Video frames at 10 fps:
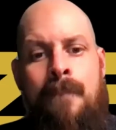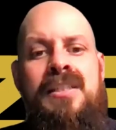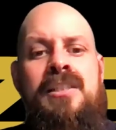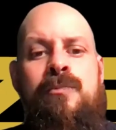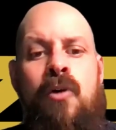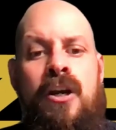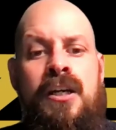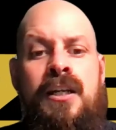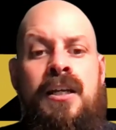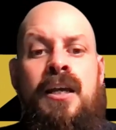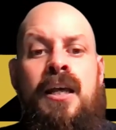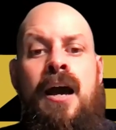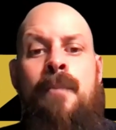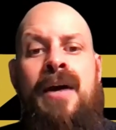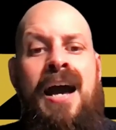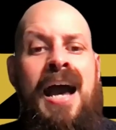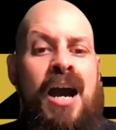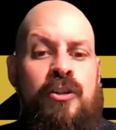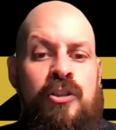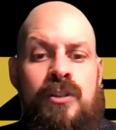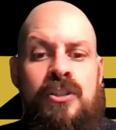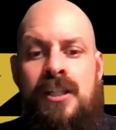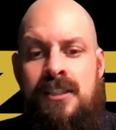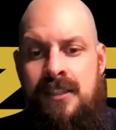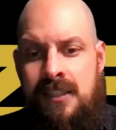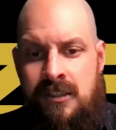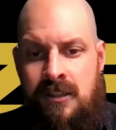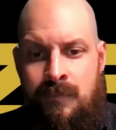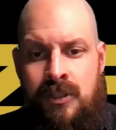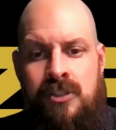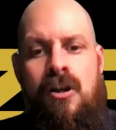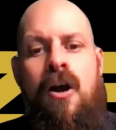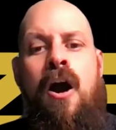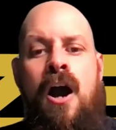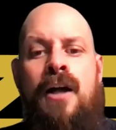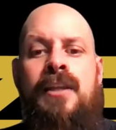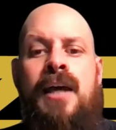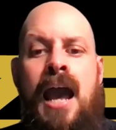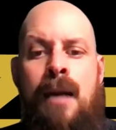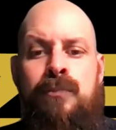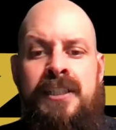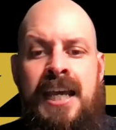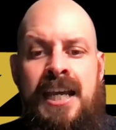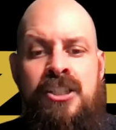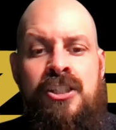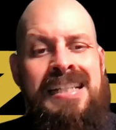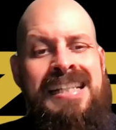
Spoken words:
Be smart about how you adjust these numbers on the application.